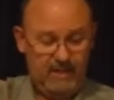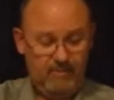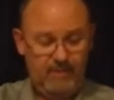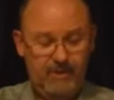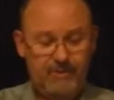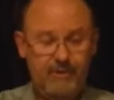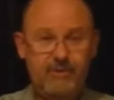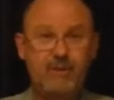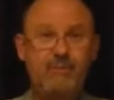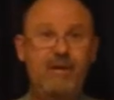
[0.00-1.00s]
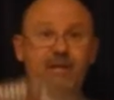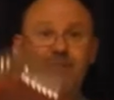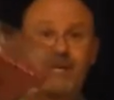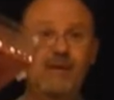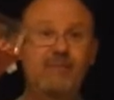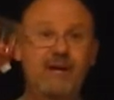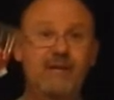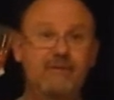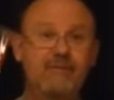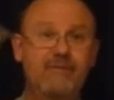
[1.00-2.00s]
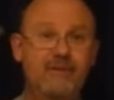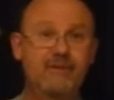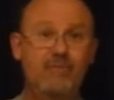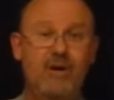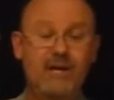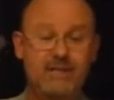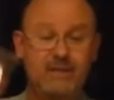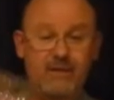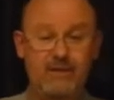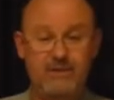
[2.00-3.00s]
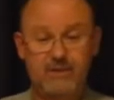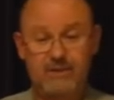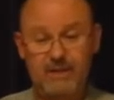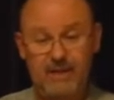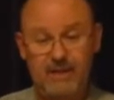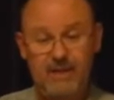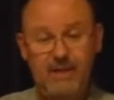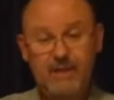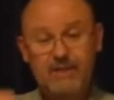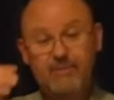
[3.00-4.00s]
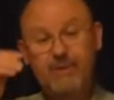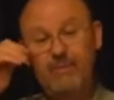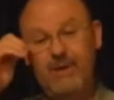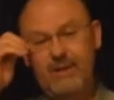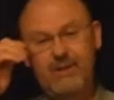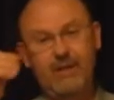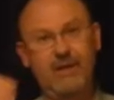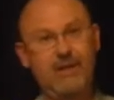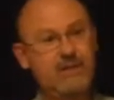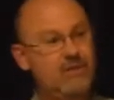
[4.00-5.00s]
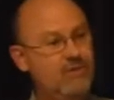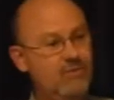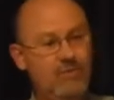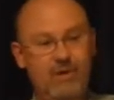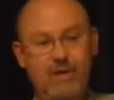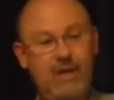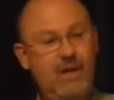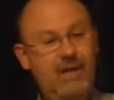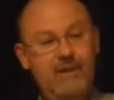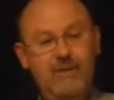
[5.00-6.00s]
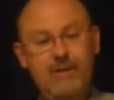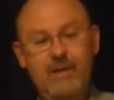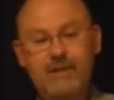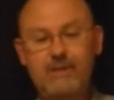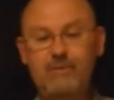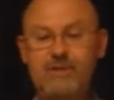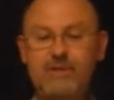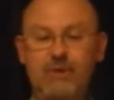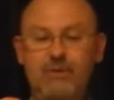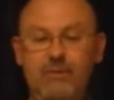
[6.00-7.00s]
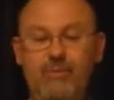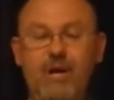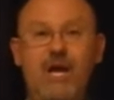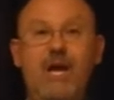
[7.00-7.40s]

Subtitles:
And both those tomatoes came out of this box here. Just some tomatoes I got at the store, and all I did was soak them.